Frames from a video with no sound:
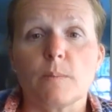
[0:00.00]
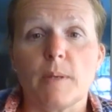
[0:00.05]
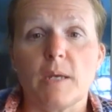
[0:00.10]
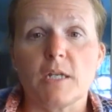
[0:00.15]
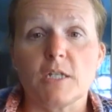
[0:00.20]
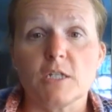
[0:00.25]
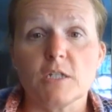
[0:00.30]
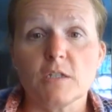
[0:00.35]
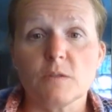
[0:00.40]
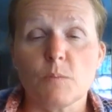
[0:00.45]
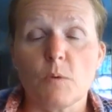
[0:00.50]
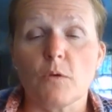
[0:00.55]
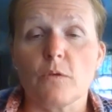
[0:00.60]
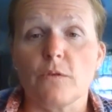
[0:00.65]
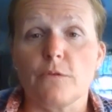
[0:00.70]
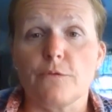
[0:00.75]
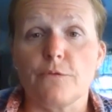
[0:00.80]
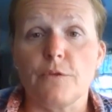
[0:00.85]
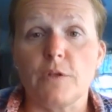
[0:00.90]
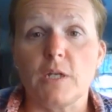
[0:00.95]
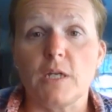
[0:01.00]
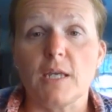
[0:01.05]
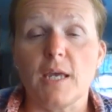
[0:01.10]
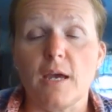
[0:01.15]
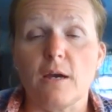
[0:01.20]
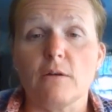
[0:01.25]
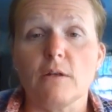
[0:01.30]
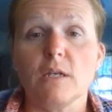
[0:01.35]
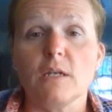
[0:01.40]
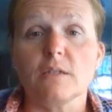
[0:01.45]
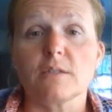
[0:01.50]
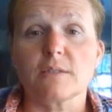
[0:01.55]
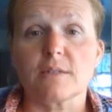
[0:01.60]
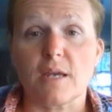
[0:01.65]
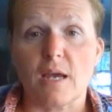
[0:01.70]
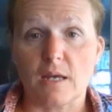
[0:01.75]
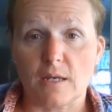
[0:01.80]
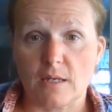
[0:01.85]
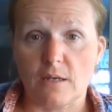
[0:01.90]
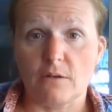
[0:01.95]
pages, both in Finney County and
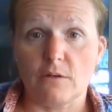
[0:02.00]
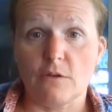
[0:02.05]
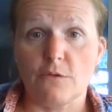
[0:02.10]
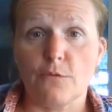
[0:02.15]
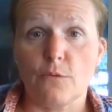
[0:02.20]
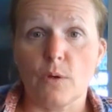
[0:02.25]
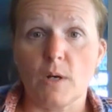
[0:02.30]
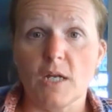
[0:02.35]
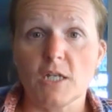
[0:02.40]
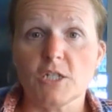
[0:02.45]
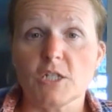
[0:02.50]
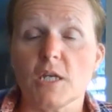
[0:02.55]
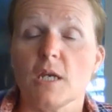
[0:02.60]
Scott County 4-H,